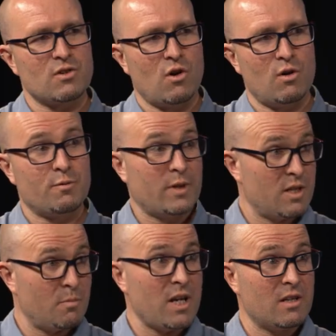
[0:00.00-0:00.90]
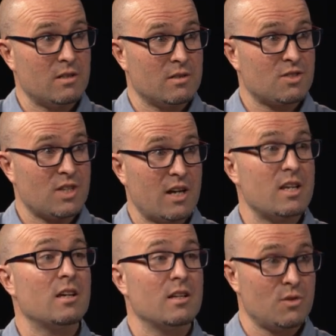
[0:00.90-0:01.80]
of independent
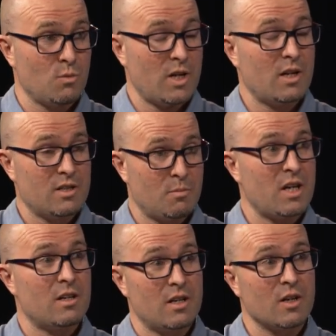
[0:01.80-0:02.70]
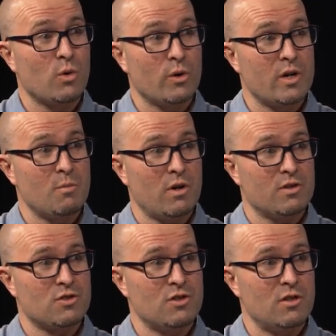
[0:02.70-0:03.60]
study and independent inquiry by the
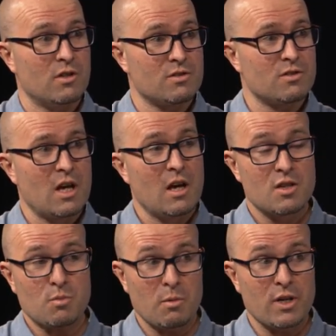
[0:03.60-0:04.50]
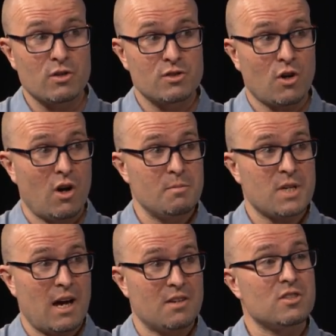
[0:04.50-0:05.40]
students. It's probably a good time to
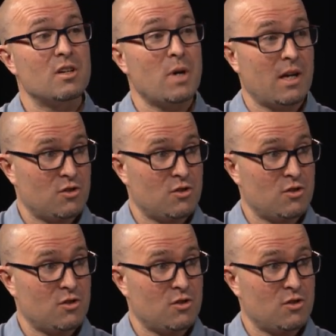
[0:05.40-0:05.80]
ask you about the